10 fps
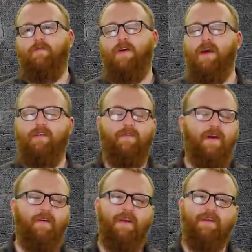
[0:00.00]
Very,
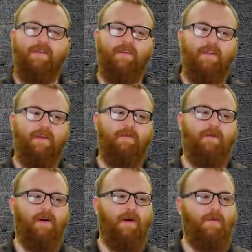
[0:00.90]
very easy to do.
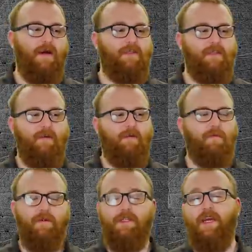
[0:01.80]
I imagine they'll
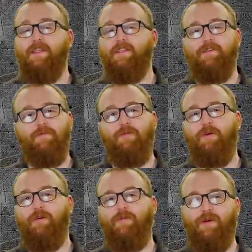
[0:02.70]
probably change it at some
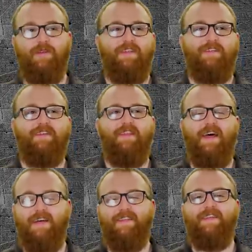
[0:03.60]
point because it's
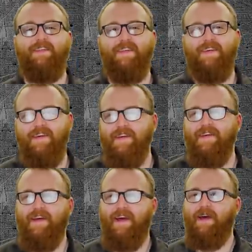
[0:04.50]
that easy.
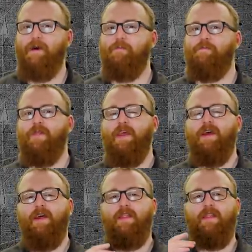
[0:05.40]
Um,
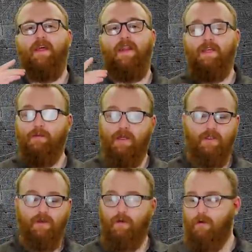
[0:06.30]
the next one I
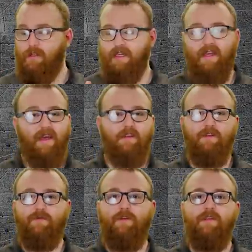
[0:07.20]
took was Engage on
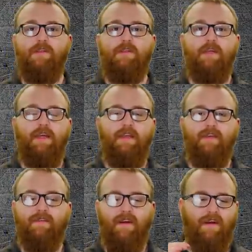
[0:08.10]
All Fronts. It
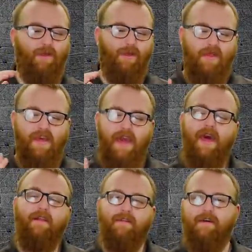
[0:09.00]
is like the
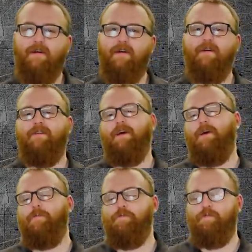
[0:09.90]
Eldar
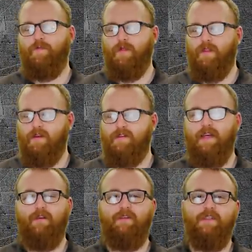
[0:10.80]
um,
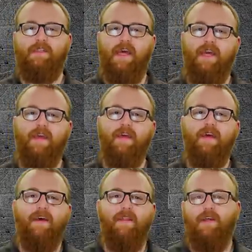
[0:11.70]
secondary to take.
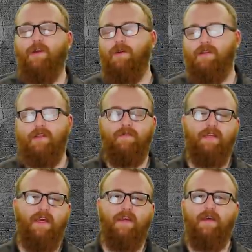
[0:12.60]
The units that I've
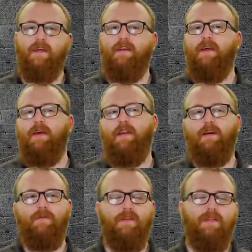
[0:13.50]
taken,
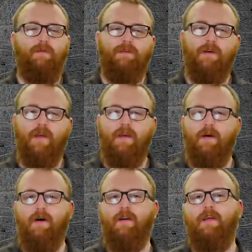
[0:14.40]
like with the Deep Striking
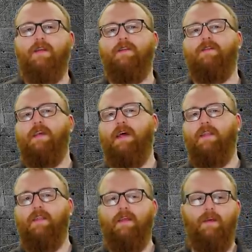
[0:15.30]
Guardians
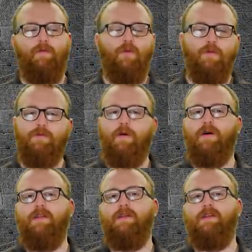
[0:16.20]
and the Warp
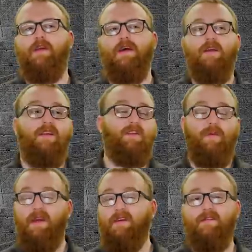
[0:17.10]
Spiders, the
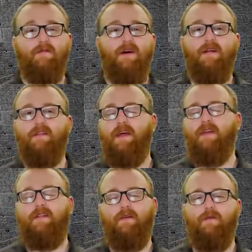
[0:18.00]
Spears as well, they,
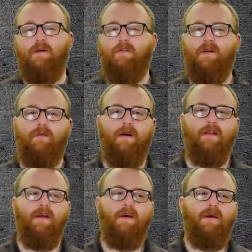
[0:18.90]
they work really
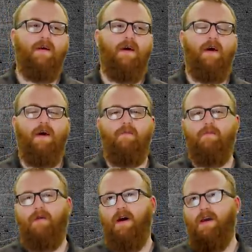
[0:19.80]
well.
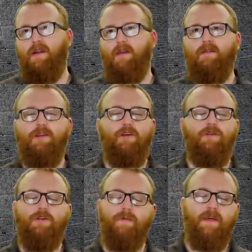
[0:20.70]
Um, I, you
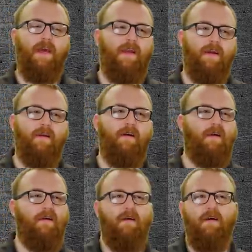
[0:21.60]
should be getting
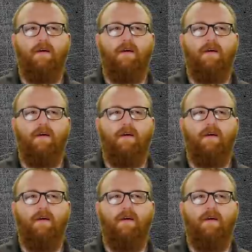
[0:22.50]
like